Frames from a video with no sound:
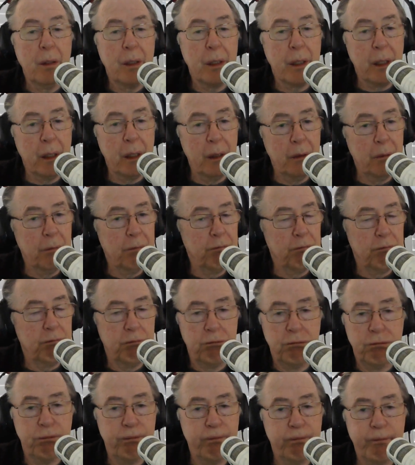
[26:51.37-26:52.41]
So
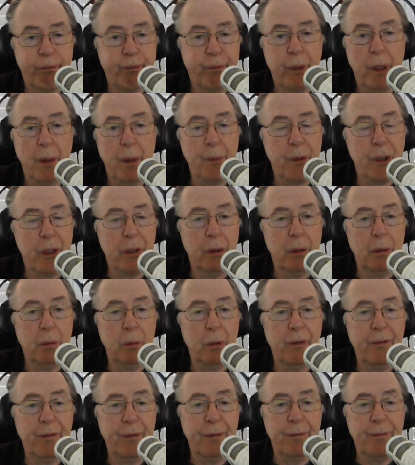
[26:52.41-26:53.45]
I'm sure
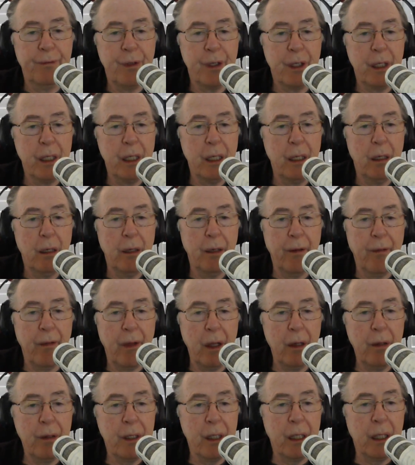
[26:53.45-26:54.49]
we'll see a lot of
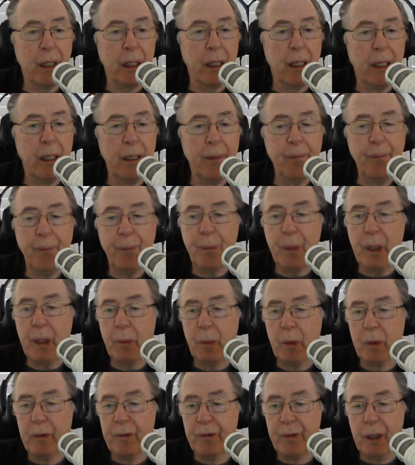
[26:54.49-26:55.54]
those in game.
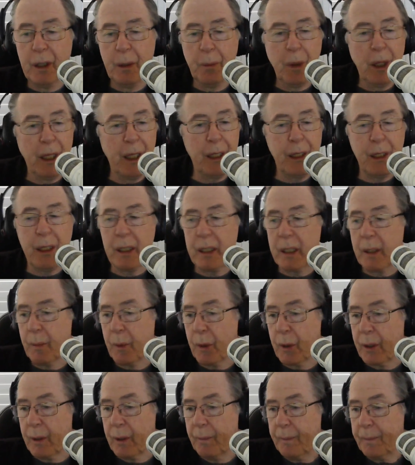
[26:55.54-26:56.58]
People will find places to
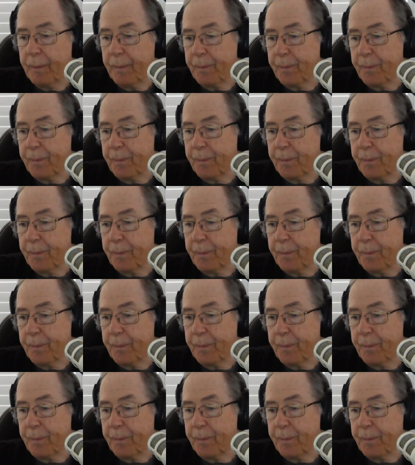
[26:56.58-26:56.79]
put them.